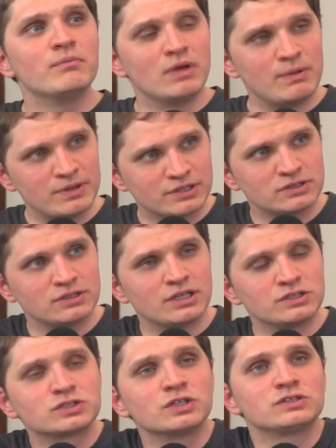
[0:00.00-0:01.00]
maybe
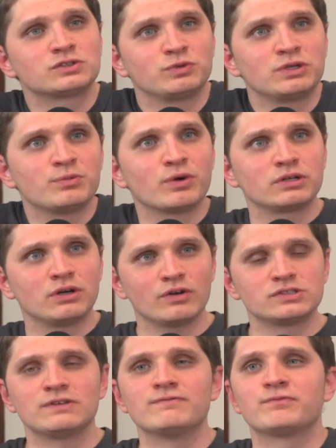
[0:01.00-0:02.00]
his Swedenborg
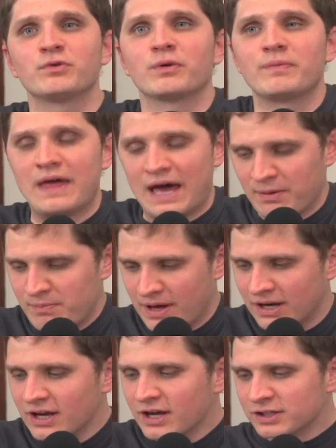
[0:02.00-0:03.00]
knowledge informed that a
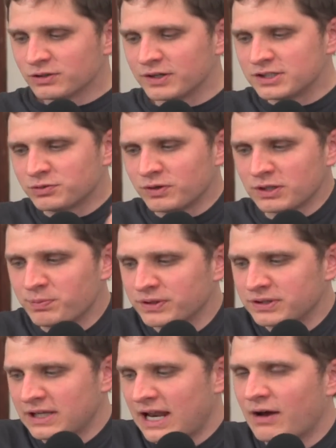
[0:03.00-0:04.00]
bit. So I just wanted to
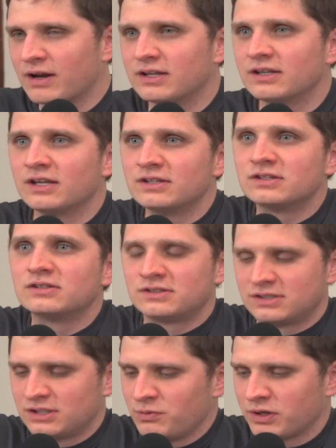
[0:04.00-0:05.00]
put that out
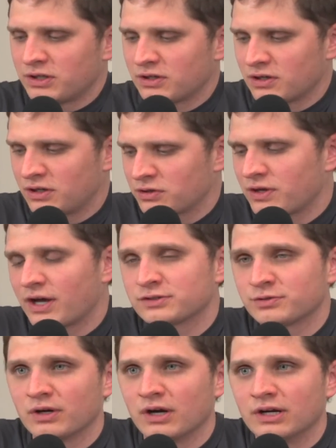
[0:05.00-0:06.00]
and see what your
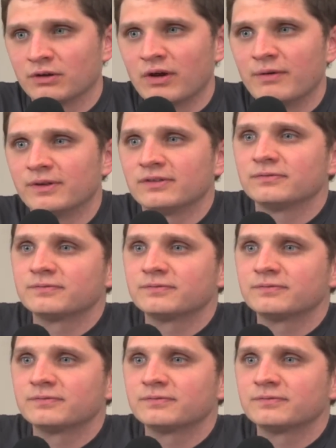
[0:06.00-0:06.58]
thoughts were on it, Raymond.